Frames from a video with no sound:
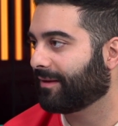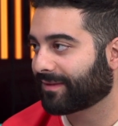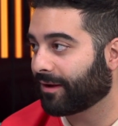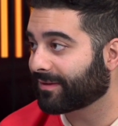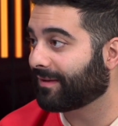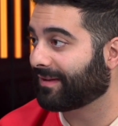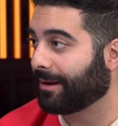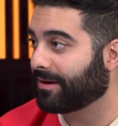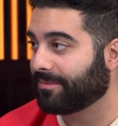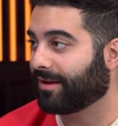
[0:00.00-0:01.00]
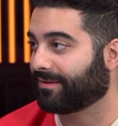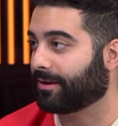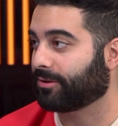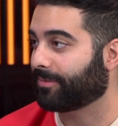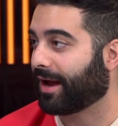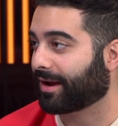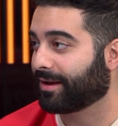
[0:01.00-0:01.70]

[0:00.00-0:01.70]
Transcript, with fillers: It sounds the same to me as Nickelback.